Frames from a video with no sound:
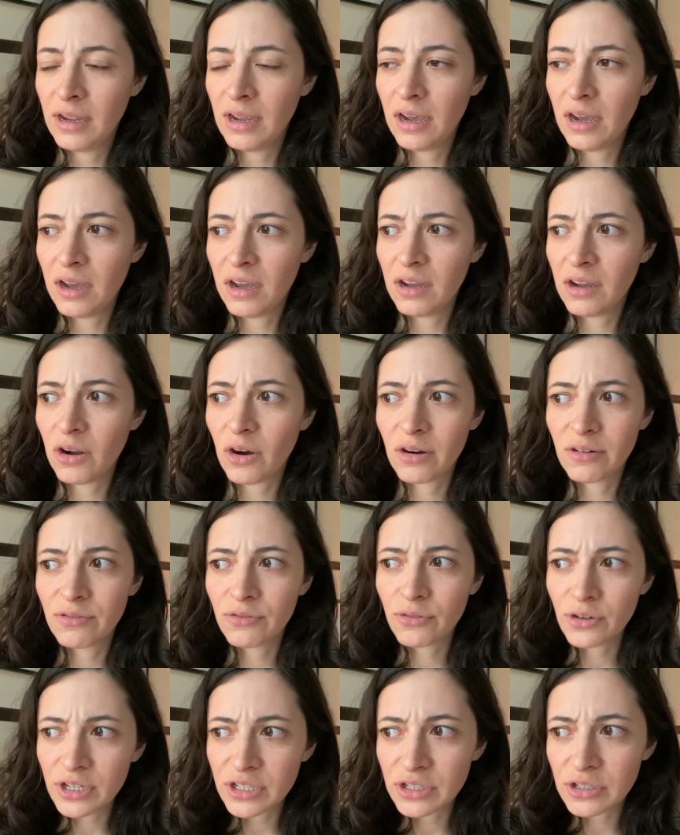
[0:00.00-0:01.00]
our
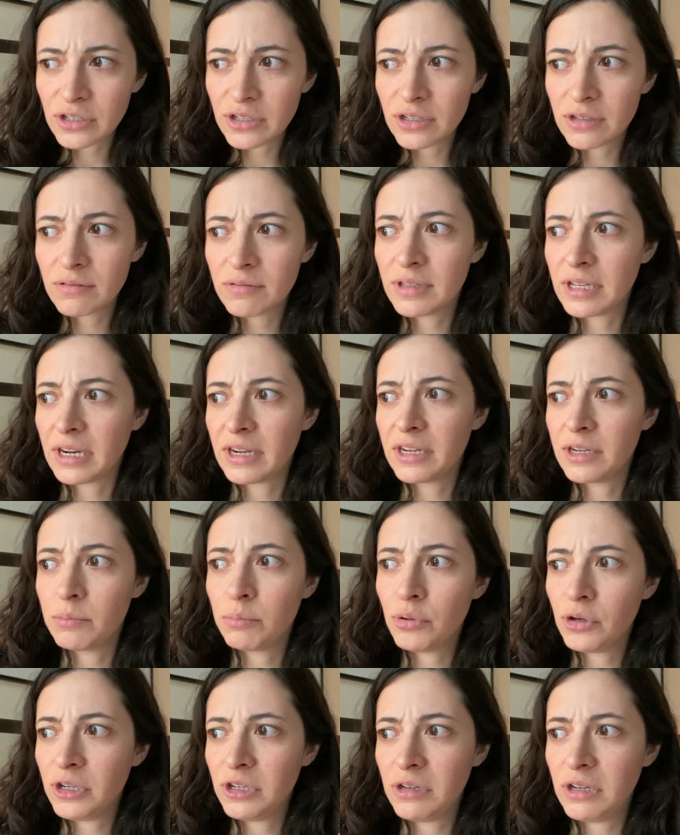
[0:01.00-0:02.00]
freezer that I had
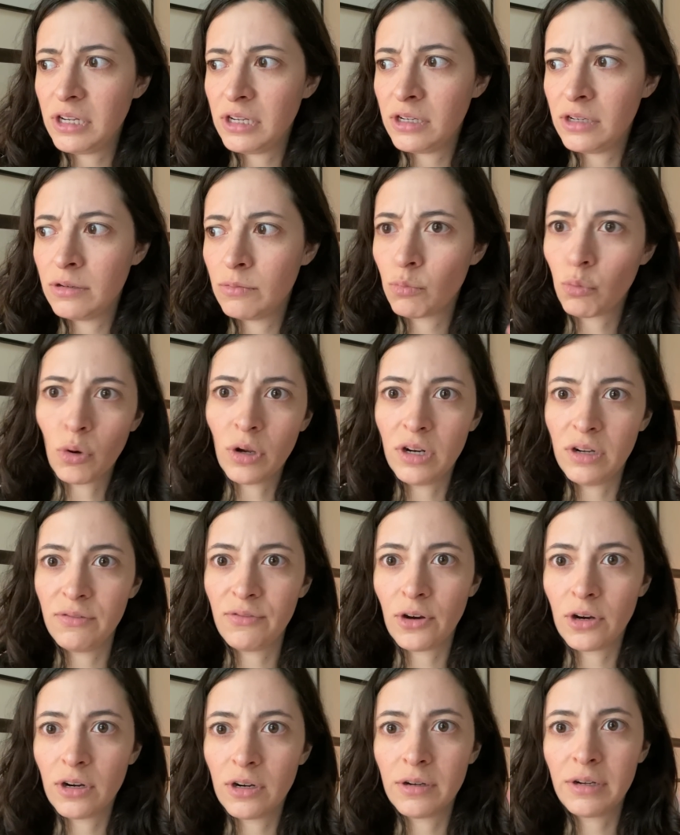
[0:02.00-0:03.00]
put in one of
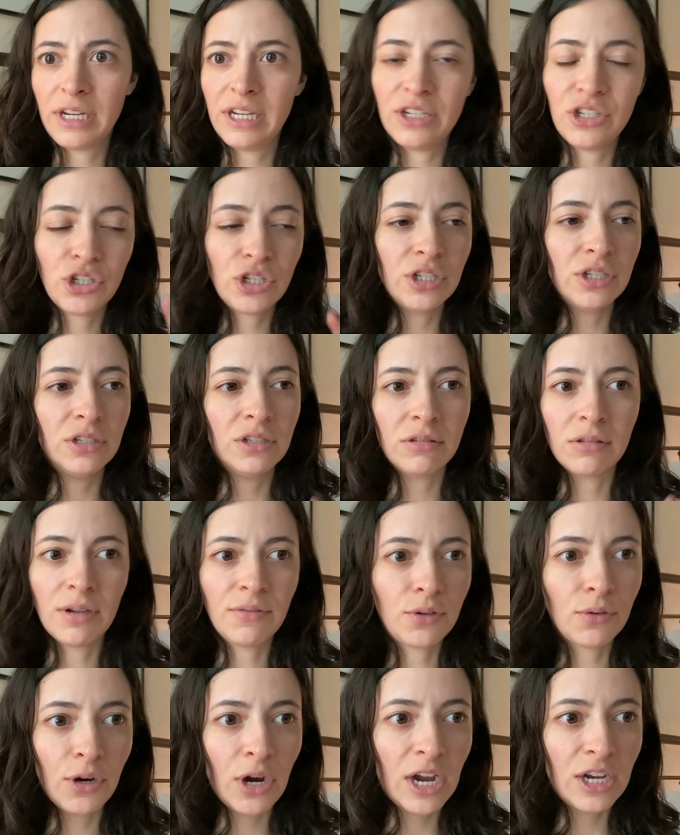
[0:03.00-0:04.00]
our quiches,
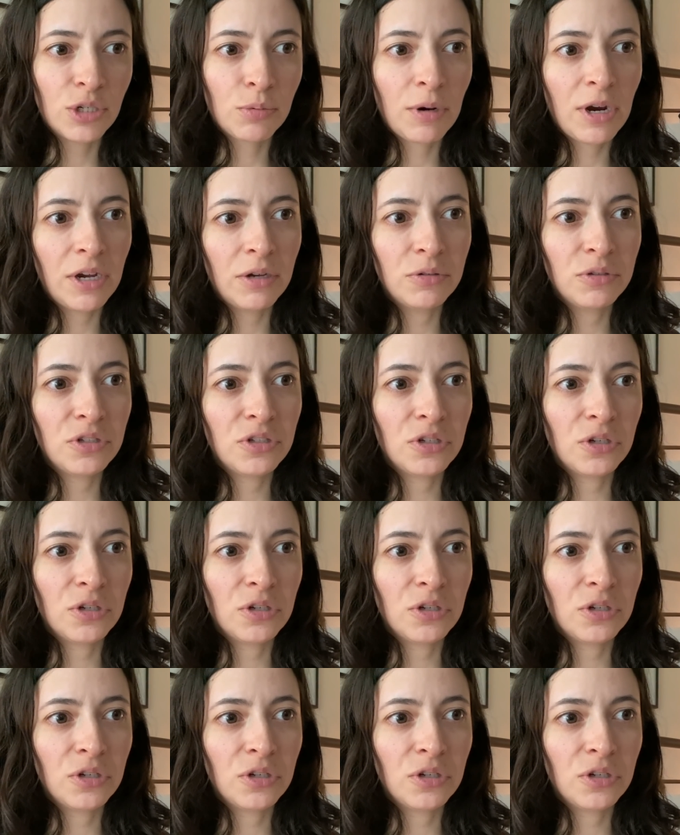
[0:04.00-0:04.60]
leftover hash browns.